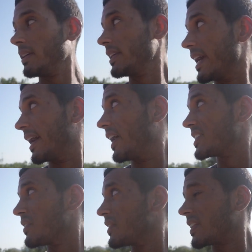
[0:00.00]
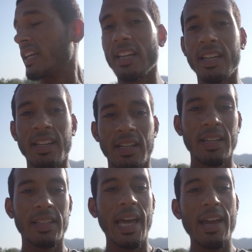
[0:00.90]
Yeah, I don't think
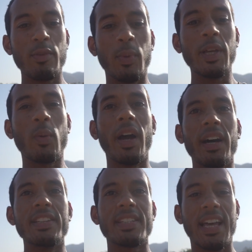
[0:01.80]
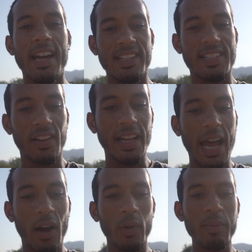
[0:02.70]
that everybody quite understands like
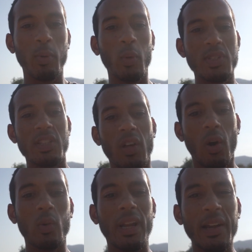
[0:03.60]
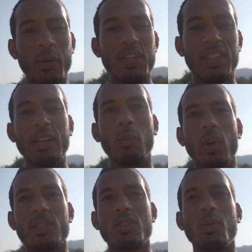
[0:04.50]
how important the whole language thing
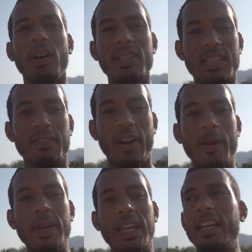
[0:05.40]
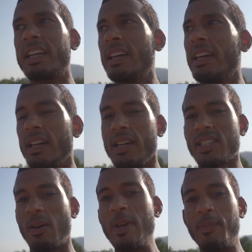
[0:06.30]
was to us in the very beginning.
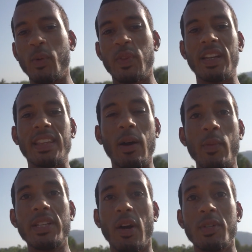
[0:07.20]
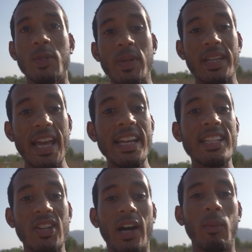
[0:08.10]
Some people think that we don't speak
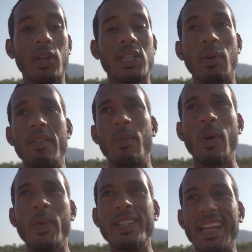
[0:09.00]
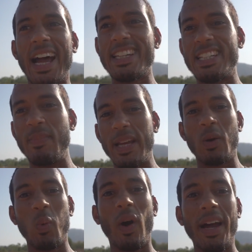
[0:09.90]
any Thai whatsoever, but we did actually make
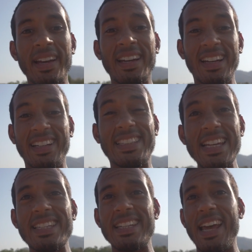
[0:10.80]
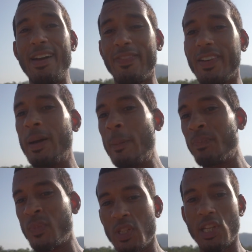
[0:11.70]
quite a decent effort
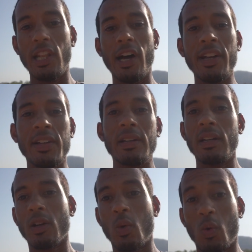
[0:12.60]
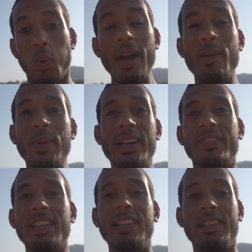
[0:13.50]
to learn quite a bit
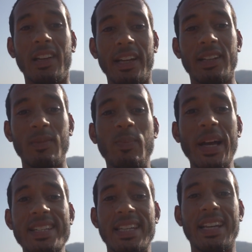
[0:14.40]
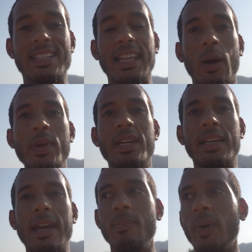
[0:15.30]
of the like basics that we could get